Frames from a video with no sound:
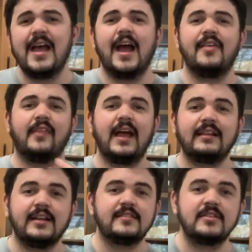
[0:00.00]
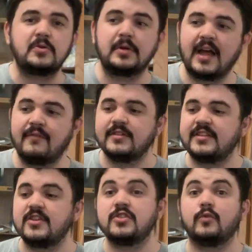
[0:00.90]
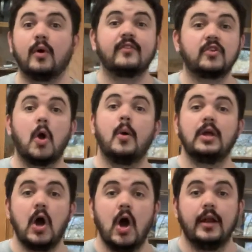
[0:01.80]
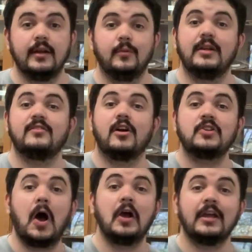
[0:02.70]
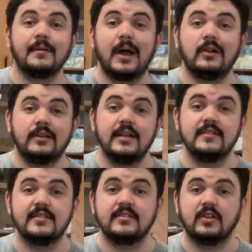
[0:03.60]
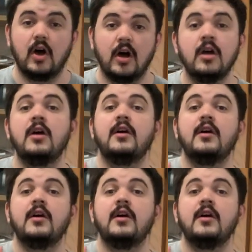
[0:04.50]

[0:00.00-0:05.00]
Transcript: And then that leads into a conversation of what's going on. And we can start talking about Lenz's law.